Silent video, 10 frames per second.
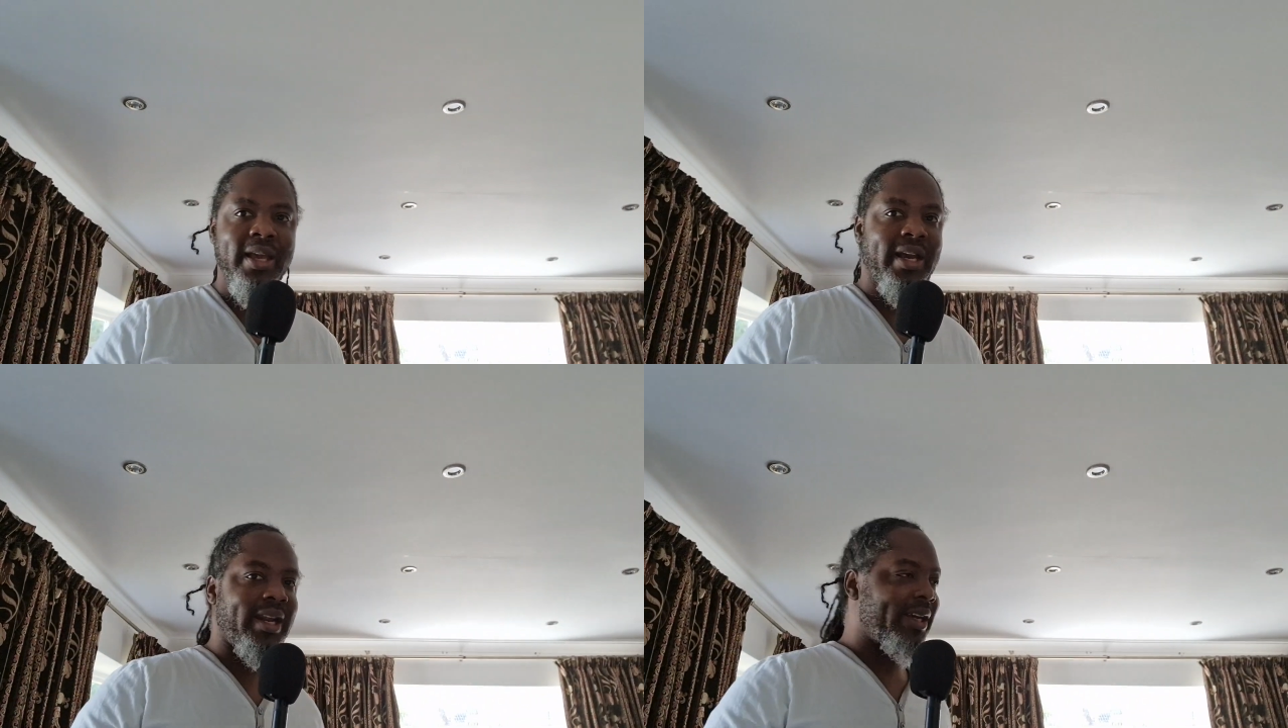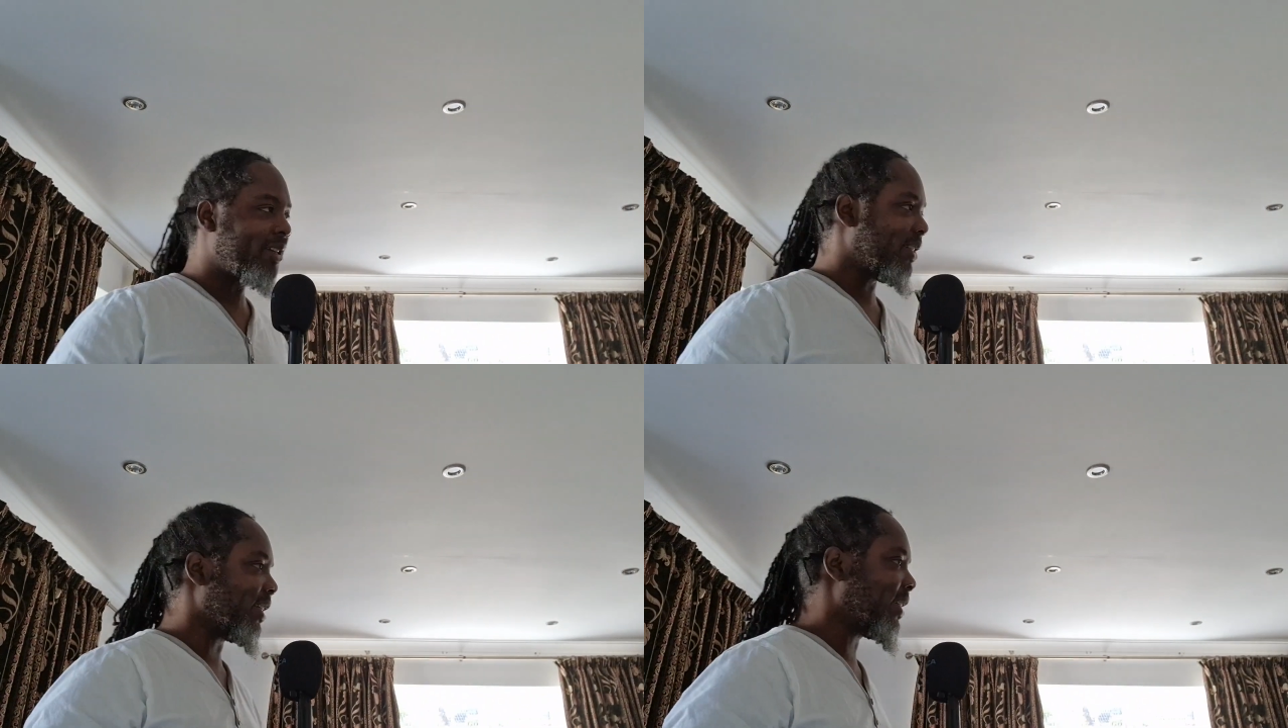And I
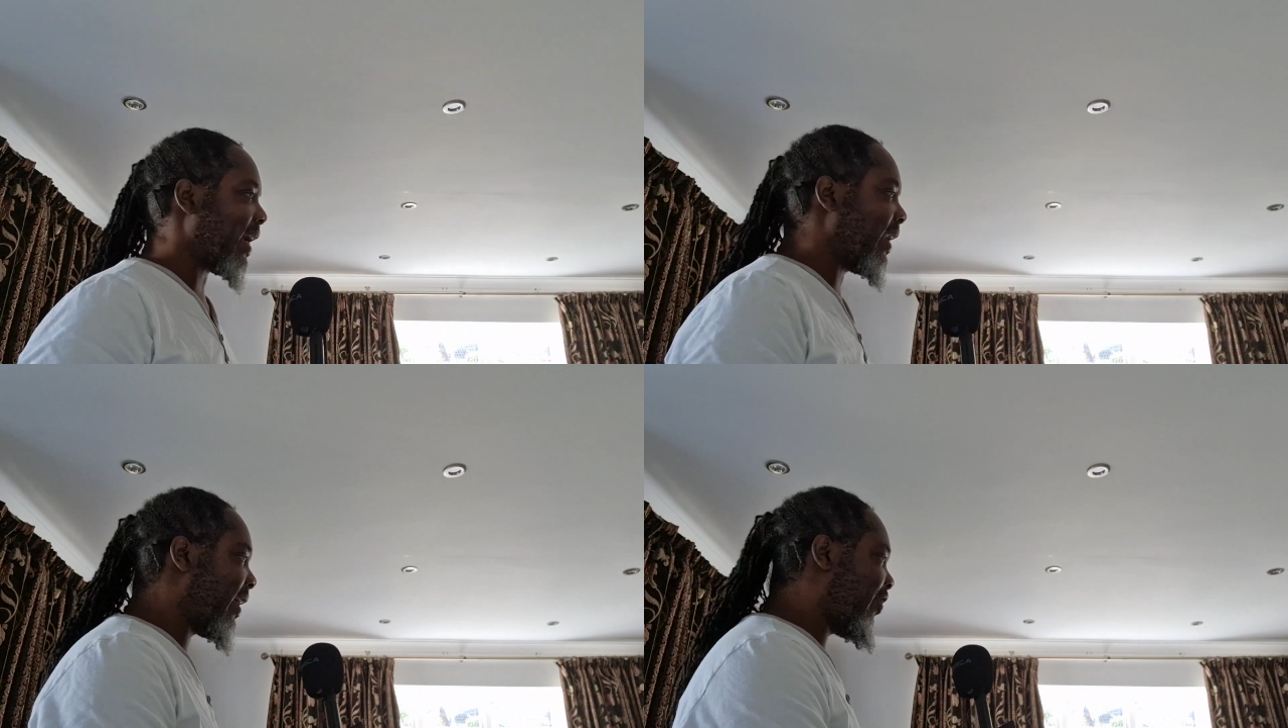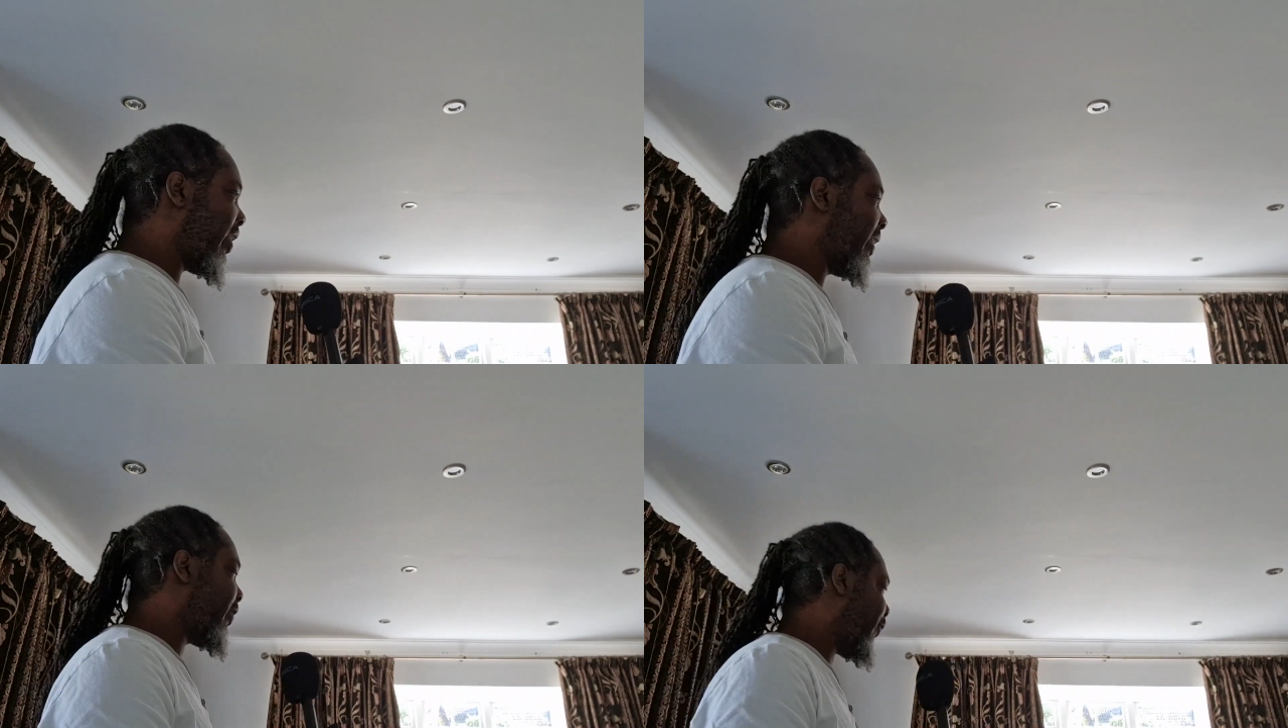could just stand here and
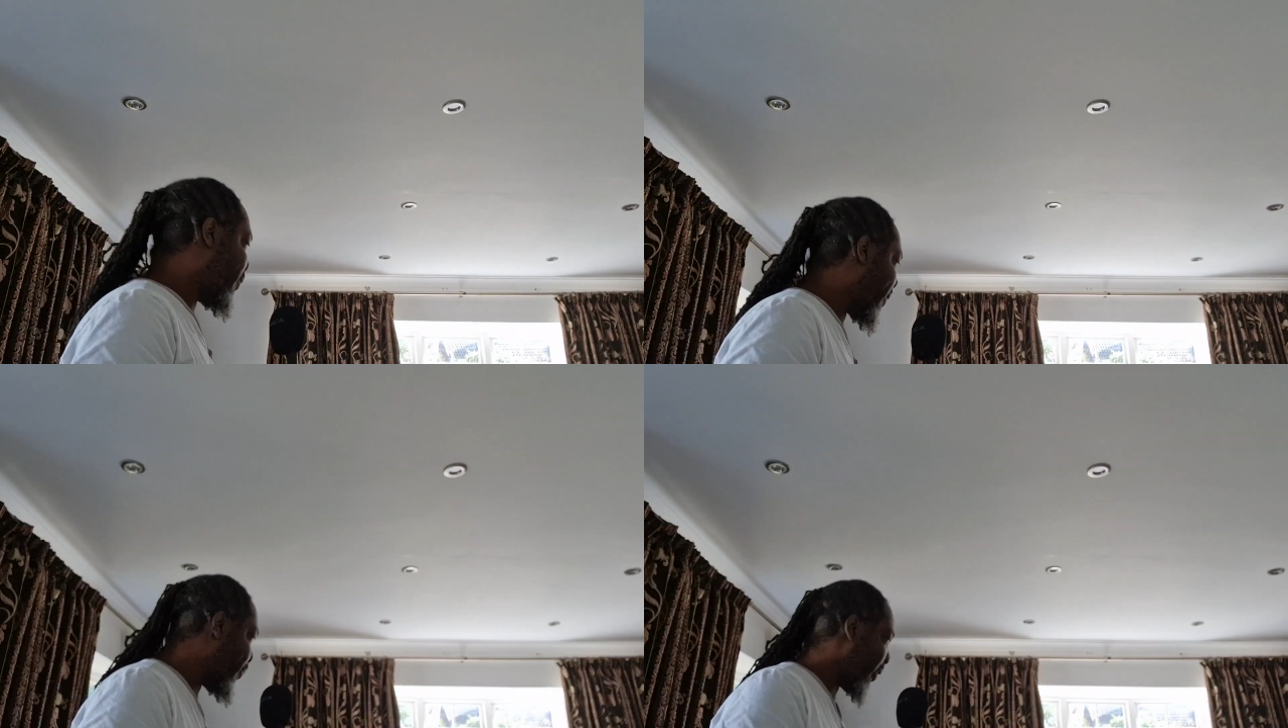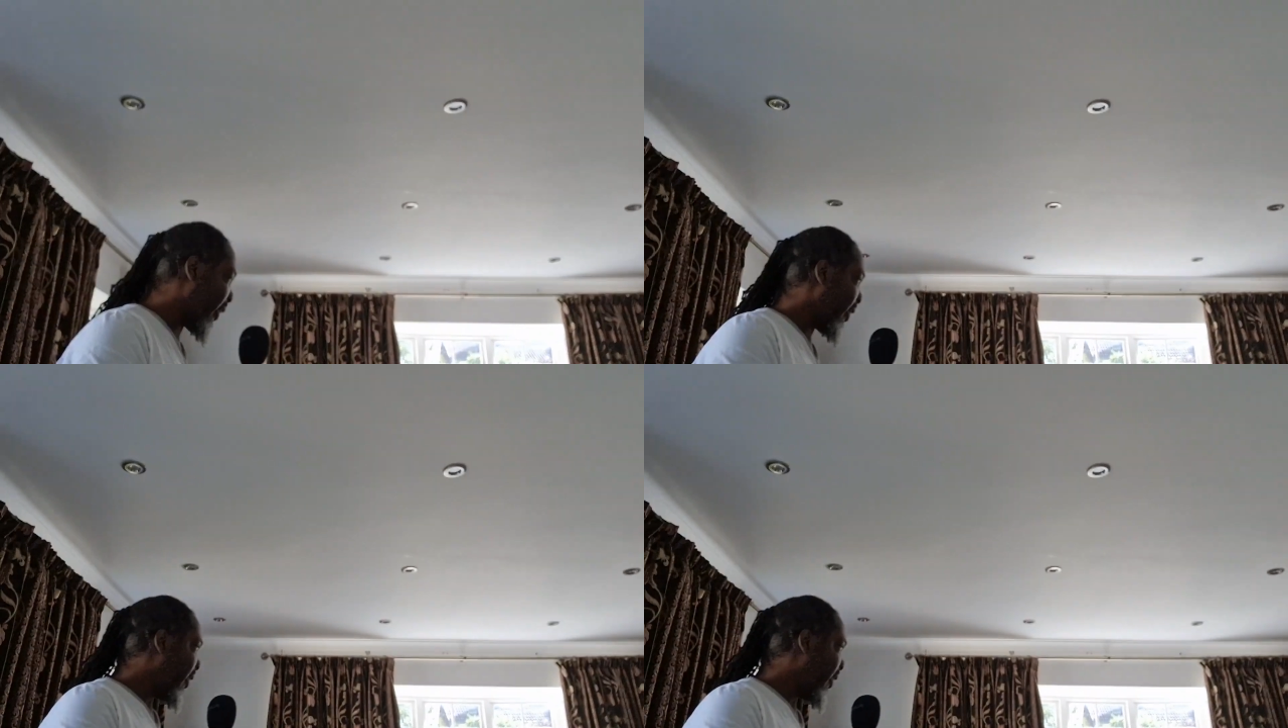interview somebody,